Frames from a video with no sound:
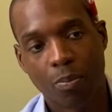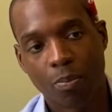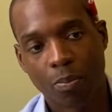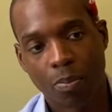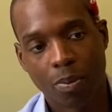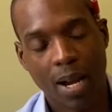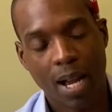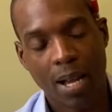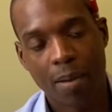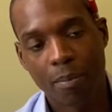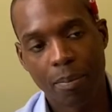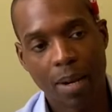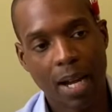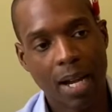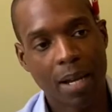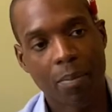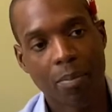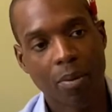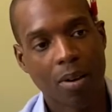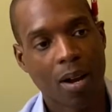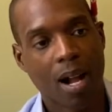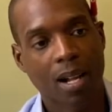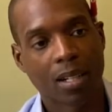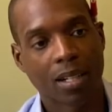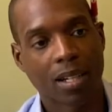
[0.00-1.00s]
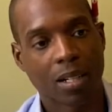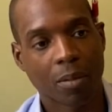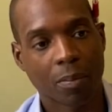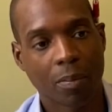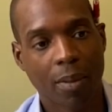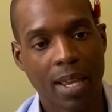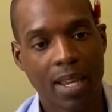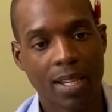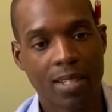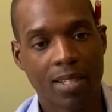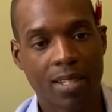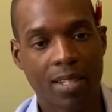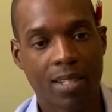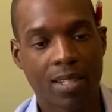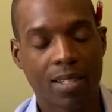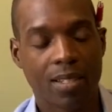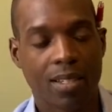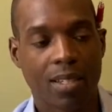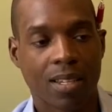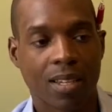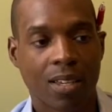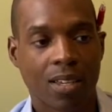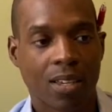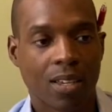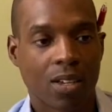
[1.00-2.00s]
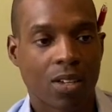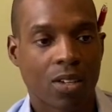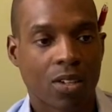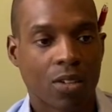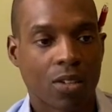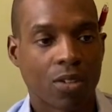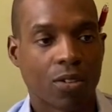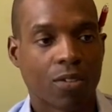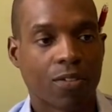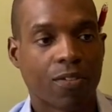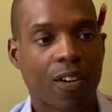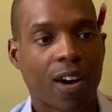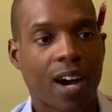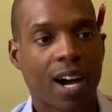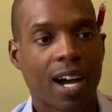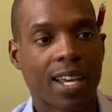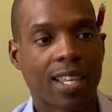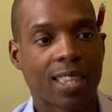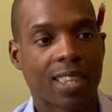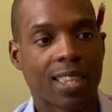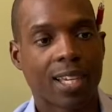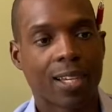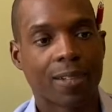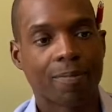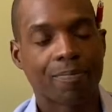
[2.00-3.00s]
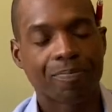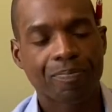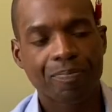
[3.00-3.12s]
by product basis, you'll find that